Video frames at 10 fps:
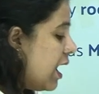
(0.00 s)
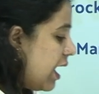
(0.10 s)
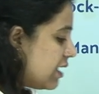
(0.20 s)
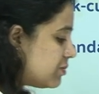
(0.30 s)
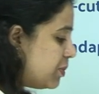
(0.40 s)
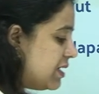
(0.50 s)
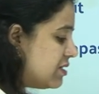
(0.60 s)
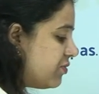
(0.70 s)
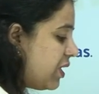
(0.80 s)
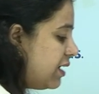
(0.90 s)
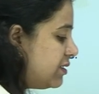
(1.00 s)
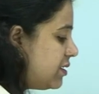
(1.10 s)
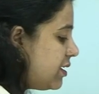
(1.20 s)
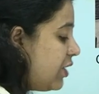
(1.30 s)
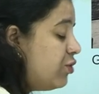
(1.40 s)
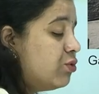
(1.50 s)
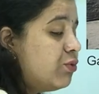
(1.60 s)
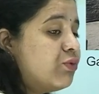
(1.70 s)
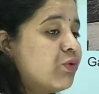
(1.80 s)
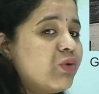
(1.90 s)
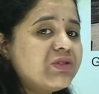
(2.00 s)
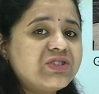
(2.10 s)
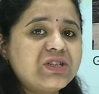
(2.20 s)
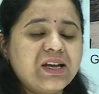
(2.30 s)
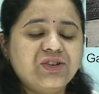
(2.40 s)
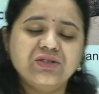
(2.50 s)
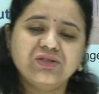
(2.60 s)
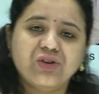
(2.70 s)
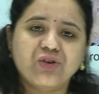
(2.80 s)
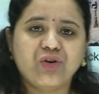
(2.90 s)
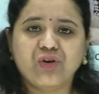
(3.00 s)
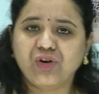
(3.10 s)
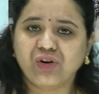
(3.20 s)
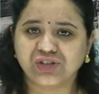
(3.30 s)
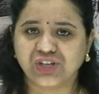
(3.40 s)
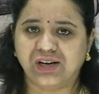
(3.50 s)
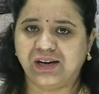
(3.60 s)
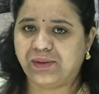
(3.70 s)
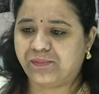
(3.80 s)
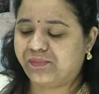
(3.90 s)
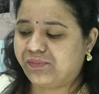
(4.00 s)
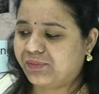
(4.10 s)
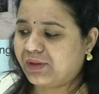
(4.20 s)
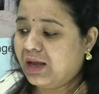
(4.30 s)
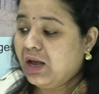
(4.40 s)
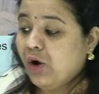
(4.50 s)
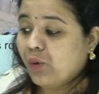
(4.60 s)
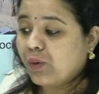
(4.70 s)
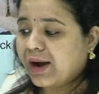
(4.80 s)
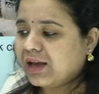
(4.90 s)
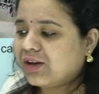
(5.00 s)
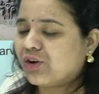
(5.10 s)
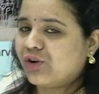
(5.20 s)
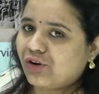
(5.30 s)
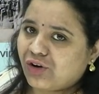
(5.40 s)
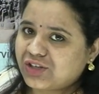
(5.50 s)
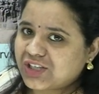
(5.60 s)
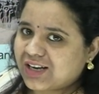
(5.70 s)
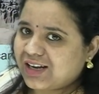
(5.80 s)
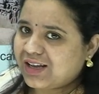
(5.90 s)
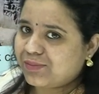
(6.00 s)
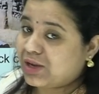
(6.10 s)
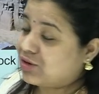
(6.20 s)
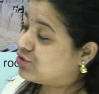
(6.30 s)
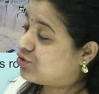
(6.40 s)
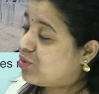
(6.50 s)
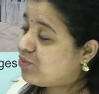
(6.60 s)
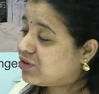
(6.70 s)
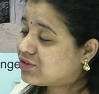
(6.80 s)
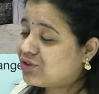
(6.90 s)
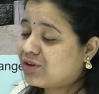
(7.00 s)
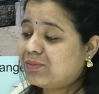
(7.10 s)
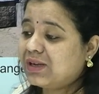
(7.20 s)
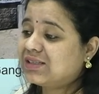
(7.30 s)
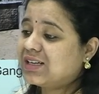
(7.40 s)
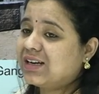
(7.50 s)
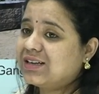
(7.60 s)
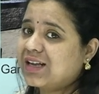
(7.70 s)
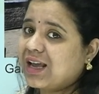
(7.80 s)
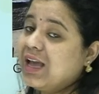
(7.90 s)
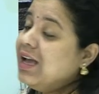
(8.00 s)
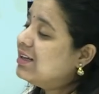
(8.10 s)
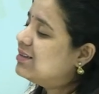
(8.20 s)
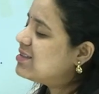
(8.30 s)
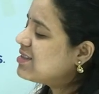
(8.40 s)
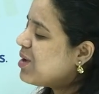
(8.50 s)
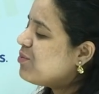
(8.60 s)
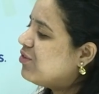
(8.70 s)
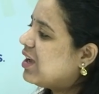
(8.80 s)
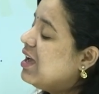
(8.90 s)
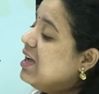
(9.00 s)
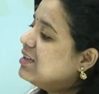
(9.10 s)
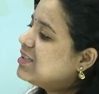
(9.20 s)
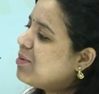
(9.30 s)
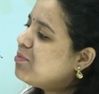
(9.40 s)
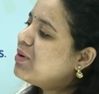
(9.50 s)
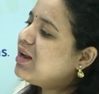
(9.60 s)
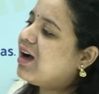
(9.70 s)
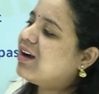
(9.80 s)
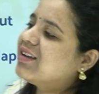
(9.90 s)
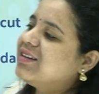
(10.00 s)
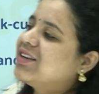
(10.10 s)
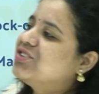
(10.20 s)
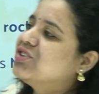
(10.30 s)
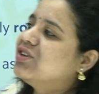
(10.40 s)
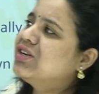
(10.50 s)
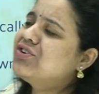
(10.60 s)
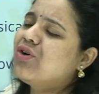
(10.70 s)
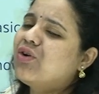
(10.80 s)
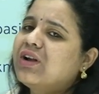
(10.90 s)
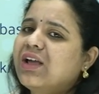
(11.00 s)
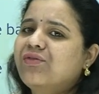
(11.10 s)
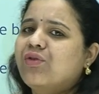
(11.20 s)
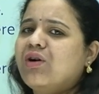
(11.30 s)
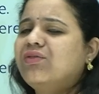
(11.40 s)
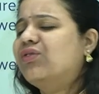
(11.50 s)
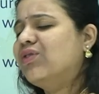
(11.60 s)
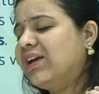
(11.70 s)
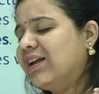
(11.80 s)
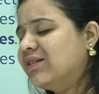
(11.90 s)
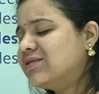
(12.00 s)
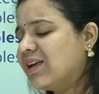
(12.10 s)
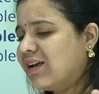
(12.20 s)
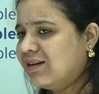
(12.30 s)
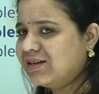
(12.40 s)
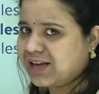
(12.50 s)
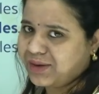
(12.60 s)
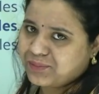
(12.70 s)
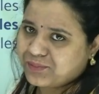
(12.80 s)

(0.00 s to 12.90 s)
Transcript: has been divided into 4 stages chronologically. Why chronologically? Because Rome was not built in a day. The same way, temple architecture did not evolve in a single day.